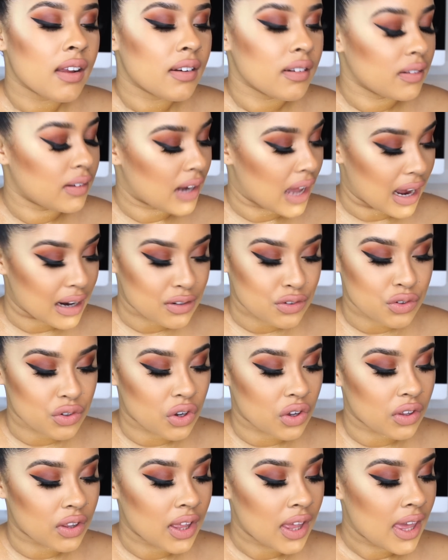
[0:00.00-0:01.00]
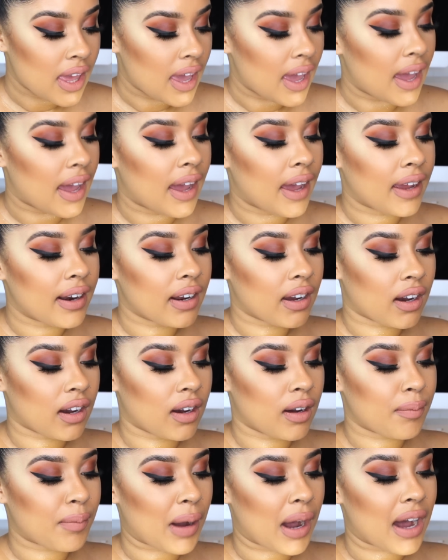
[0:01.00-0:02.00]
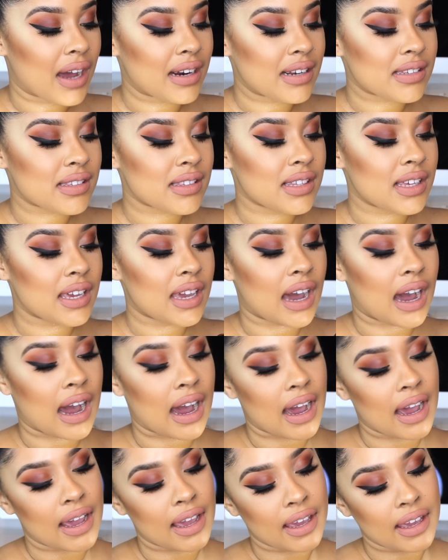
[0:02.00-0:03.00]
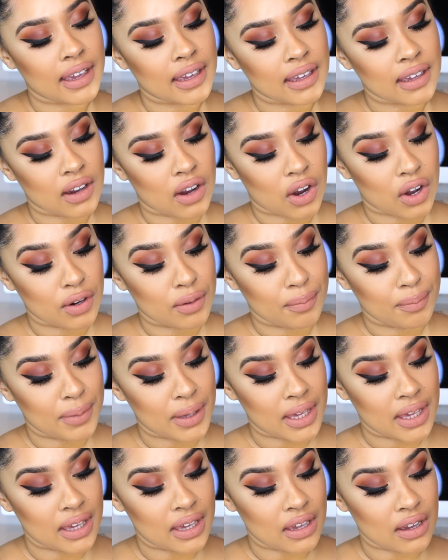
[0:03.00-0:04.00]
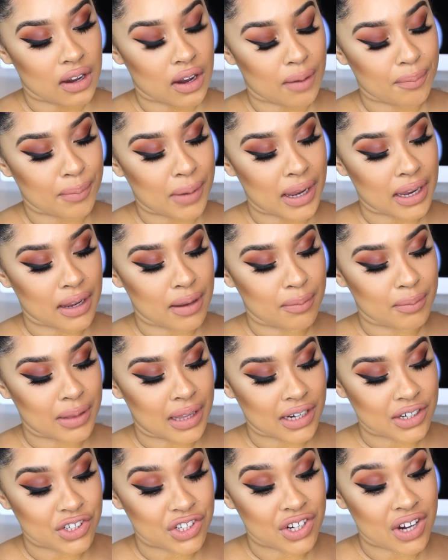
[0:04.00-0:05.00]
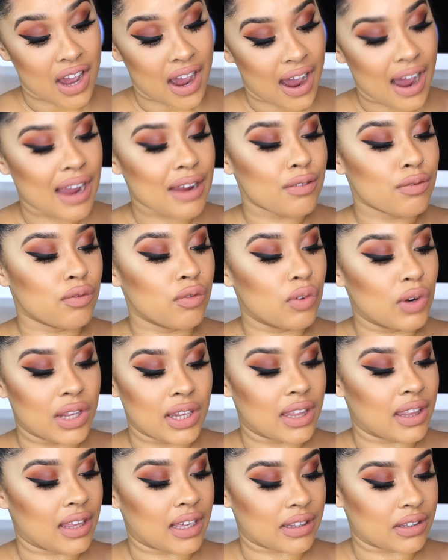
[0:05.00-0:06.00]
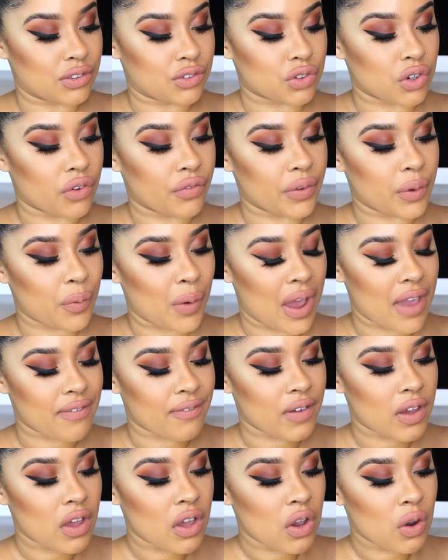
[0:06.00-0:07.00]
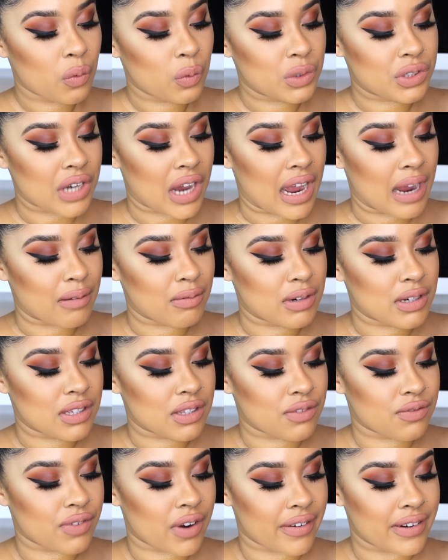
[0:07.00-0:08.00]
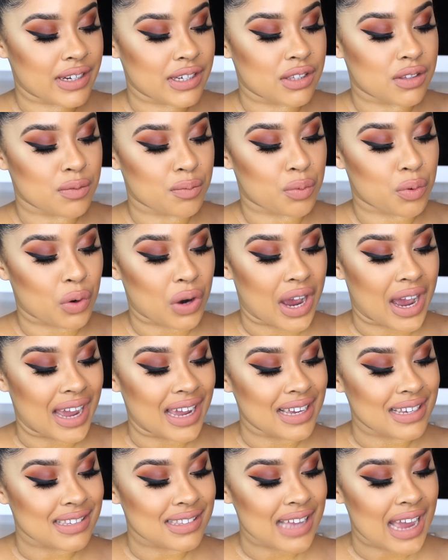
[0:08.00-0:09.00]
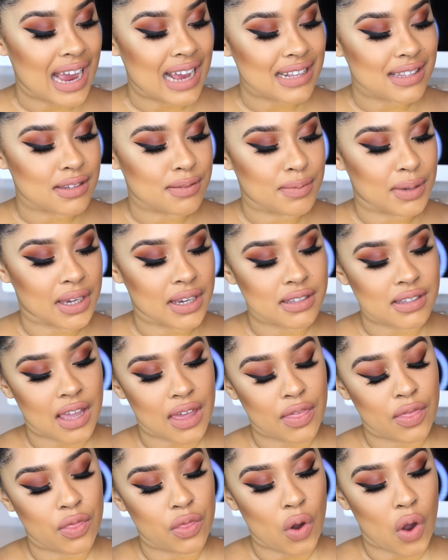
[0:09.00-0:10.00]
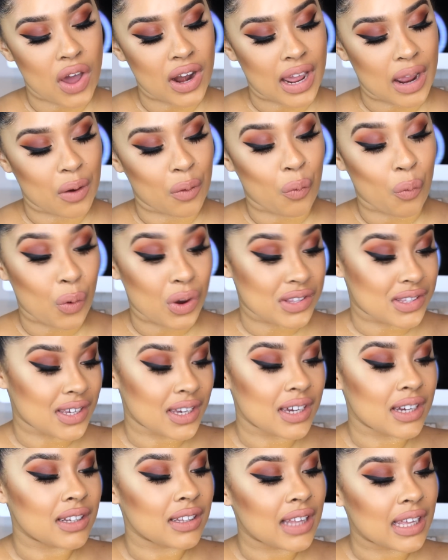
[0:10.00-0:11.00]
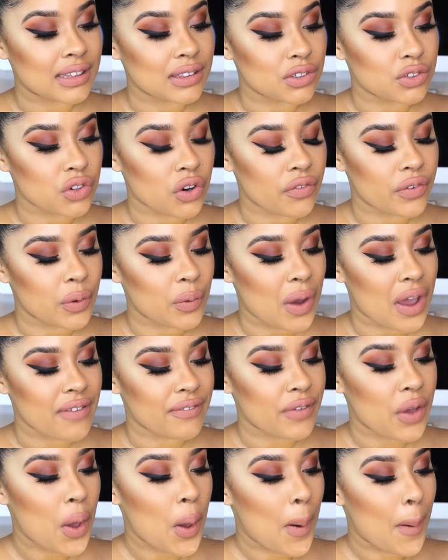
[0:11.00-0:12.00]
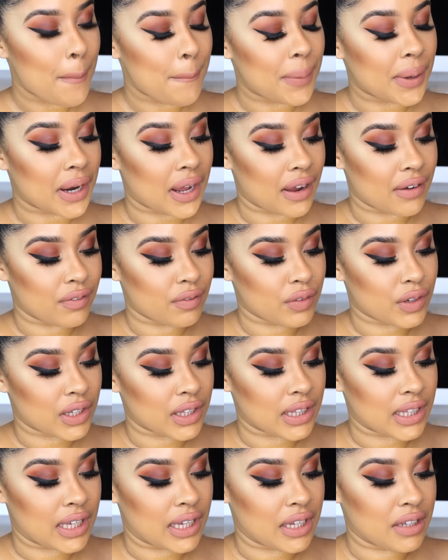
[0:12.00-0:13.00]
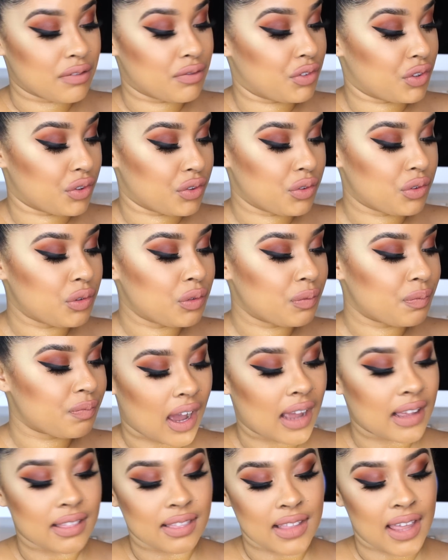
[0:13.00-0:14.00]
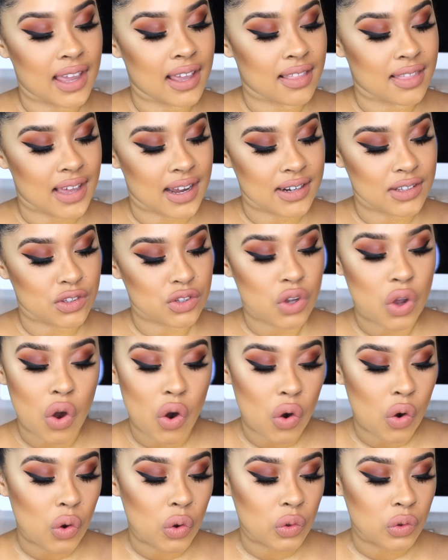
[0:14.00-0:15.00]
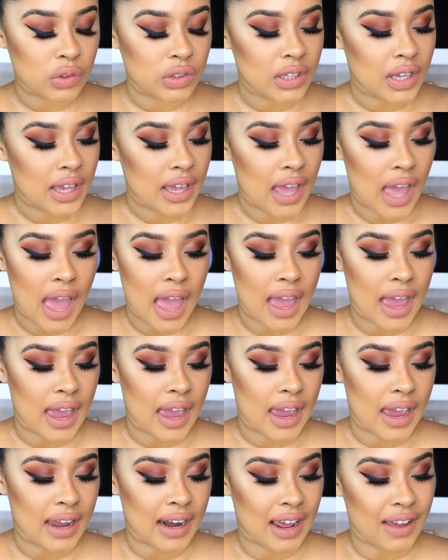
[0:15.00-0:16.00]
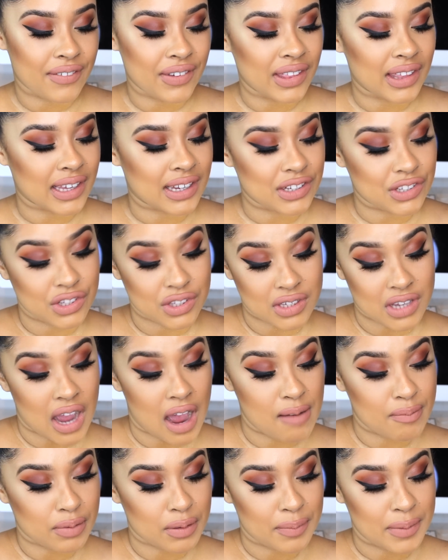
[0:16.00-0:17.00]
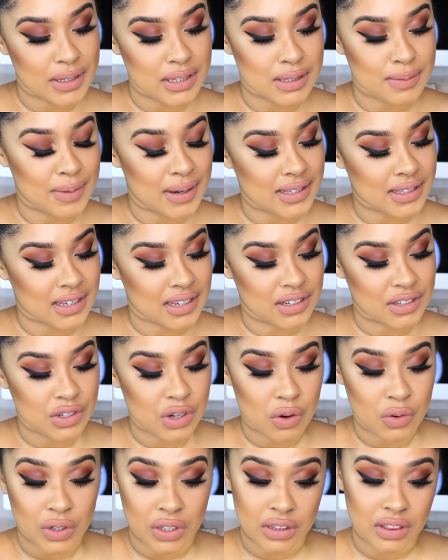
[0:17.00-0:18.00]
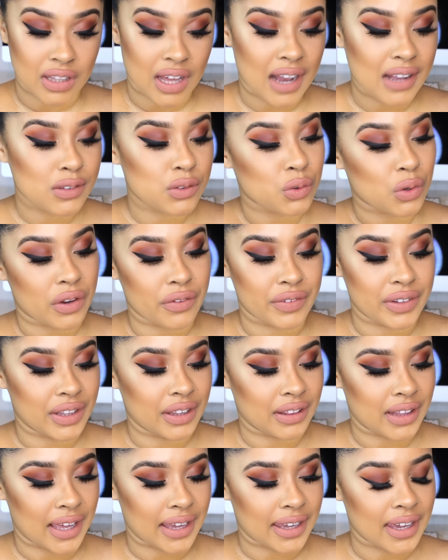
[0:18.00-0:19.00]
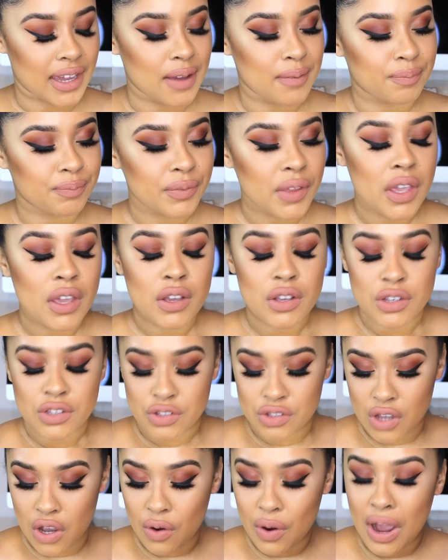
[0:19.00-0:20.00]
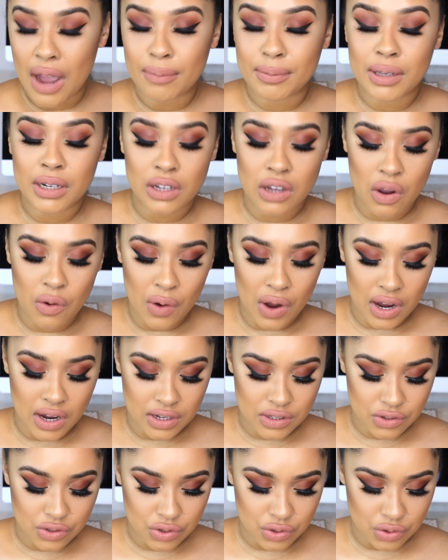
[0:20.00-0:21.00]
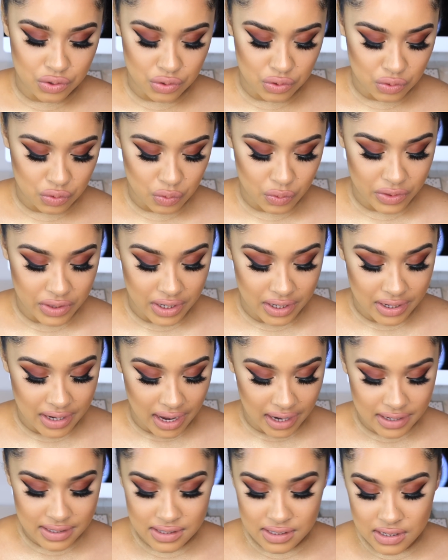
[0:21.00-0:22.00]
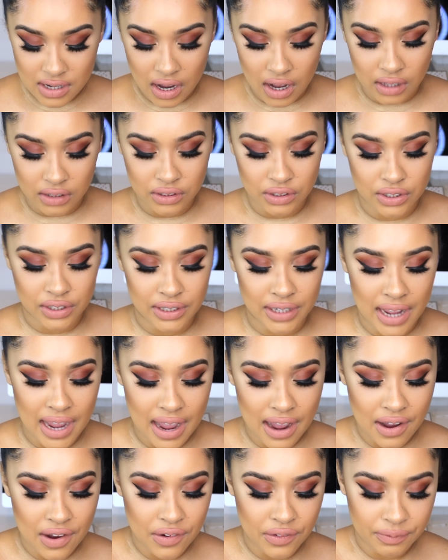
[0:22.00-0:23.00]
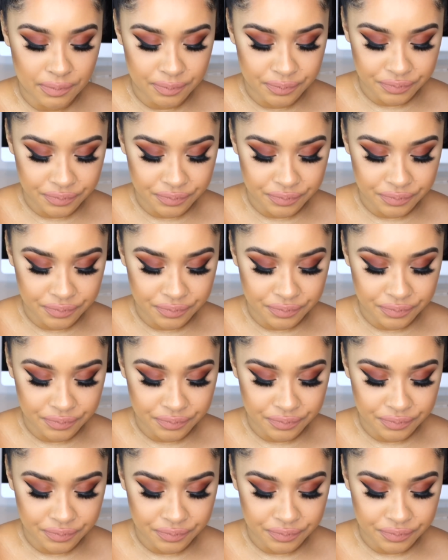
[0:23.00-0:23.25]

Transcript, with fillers: natural. And um, honestly, I, on me, on my complexion, I really like the Trophy Wife, which I was very surprised at because I thought I wasn't gonna like the Trophy Wife, but I really do. I like that it's gold and I feel like it just complements my skin tone a lot so I really like it. So I'm gonna go on to the next color now